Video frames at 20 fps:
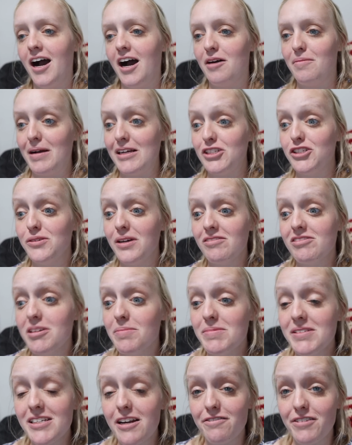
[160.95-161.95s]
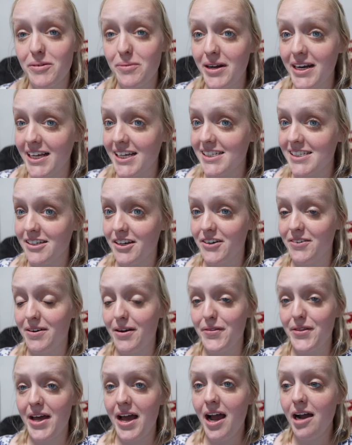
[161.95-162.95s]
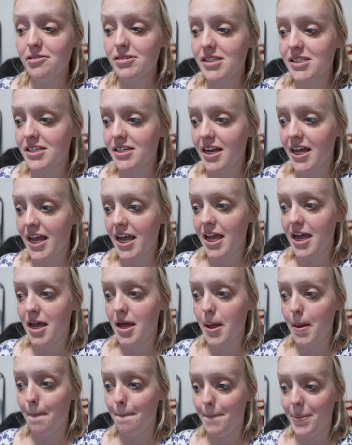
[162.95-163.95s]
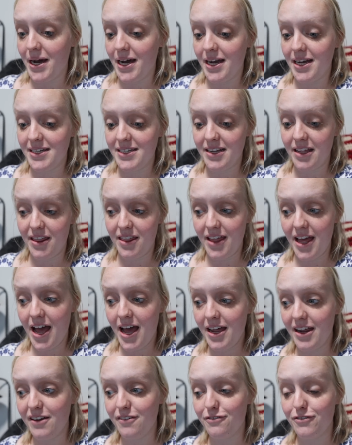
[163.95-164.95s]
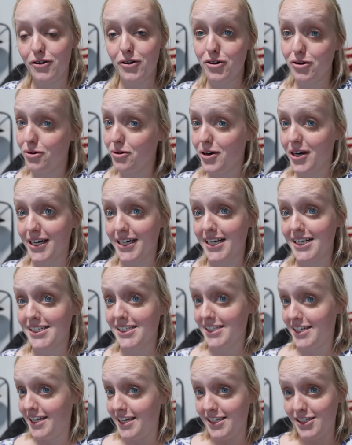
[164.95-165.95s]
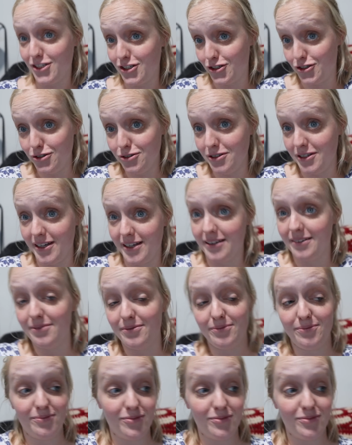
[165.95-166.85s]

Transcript: Um, I do have some stuff I want to get done around the house today, but that and photo organizing is truly